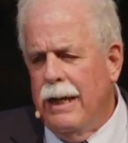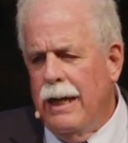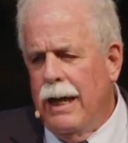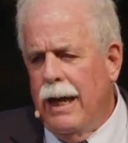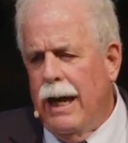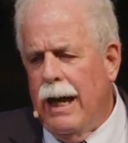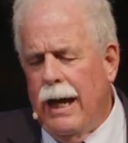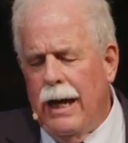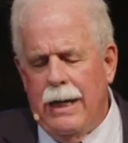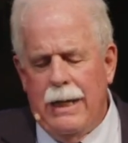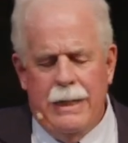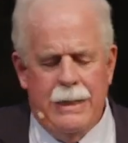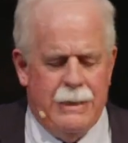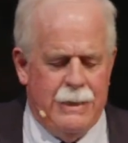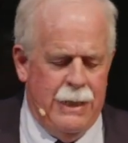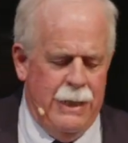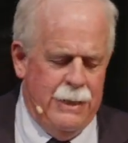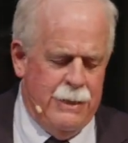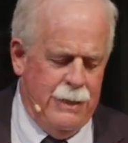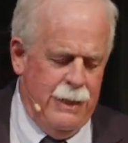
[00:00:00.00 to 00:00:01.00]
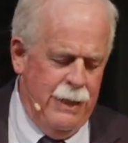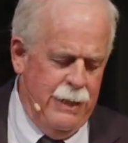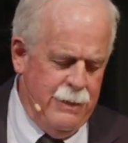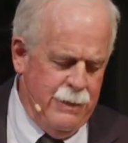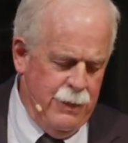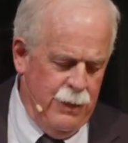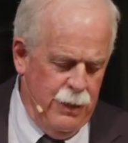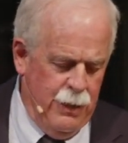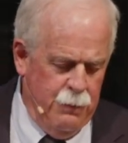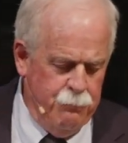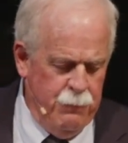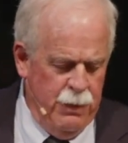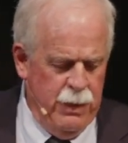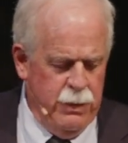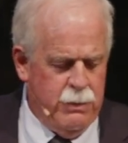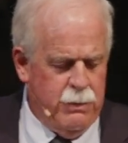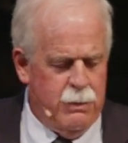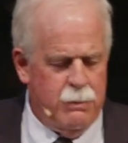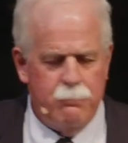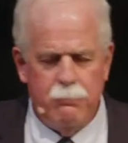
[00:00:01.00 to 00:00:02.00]
Uh, it's, it's, it's, a,
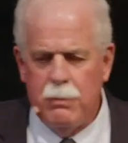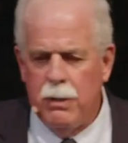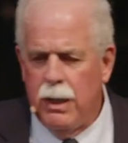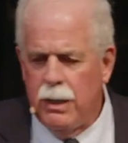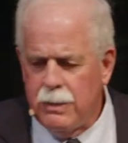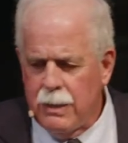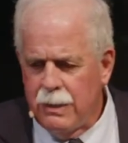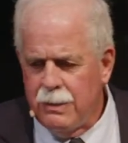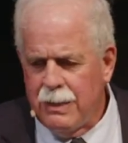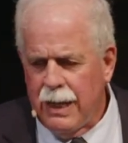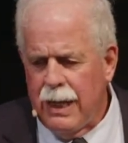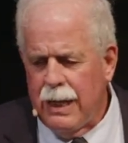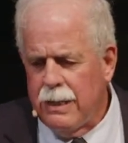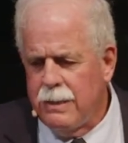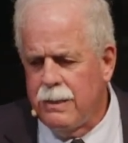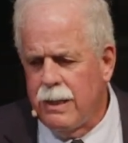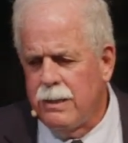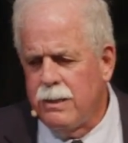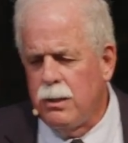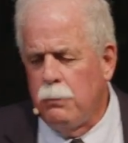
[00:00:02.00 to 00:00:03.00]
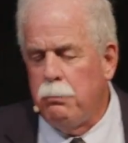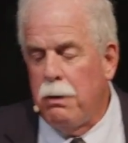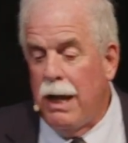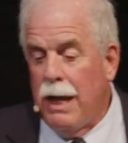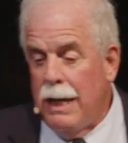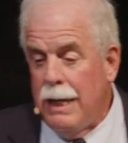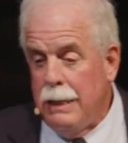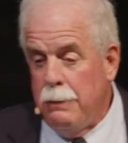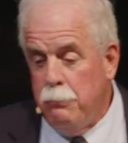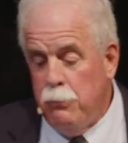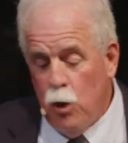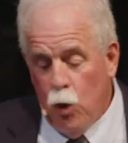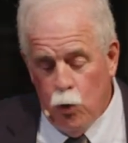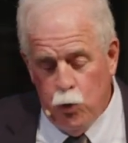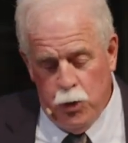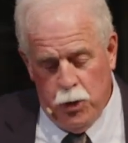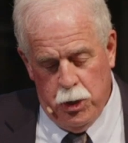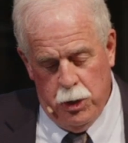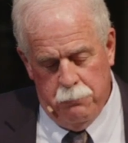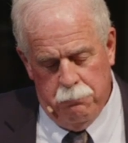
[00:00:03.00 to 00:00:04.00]
it's, as I say, it's a sublime
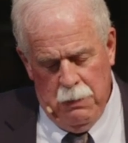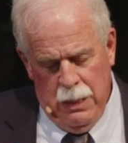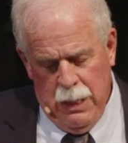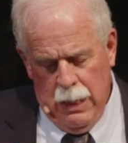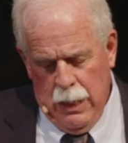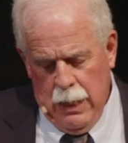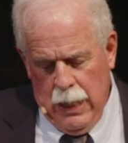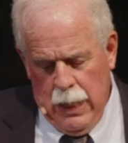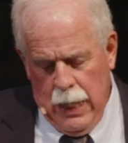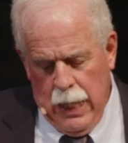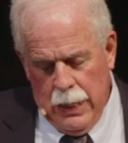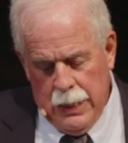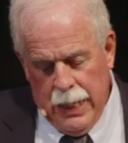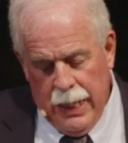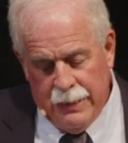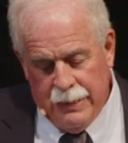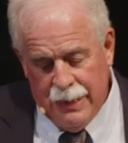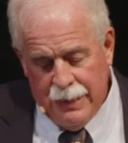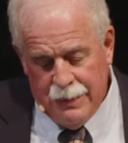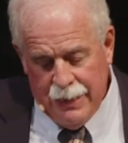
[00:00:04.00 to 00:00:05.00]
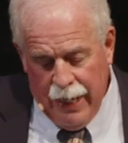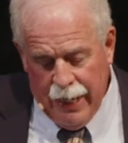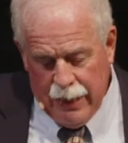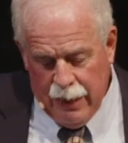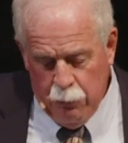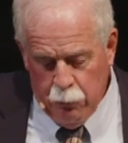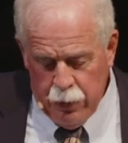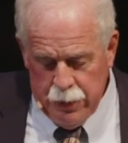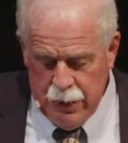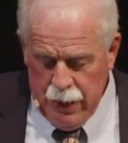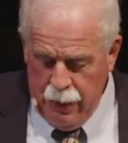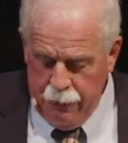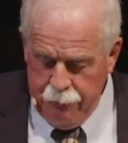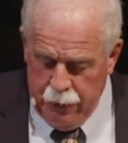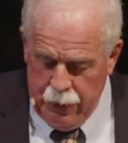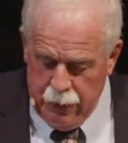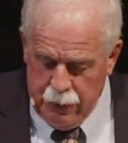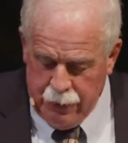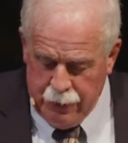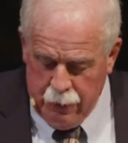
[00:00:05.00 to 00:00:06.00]
notion. And that's exactly what David
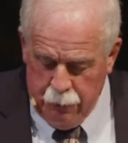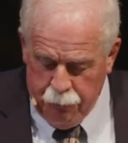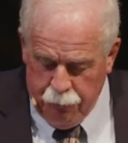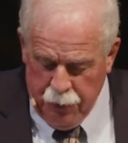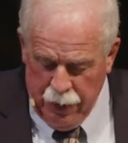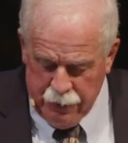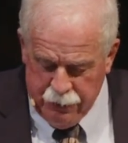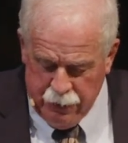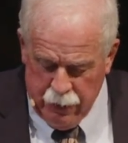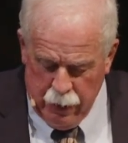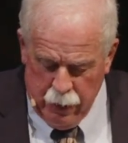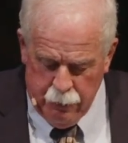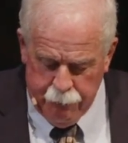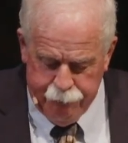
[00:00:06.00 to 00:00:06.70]
is confessing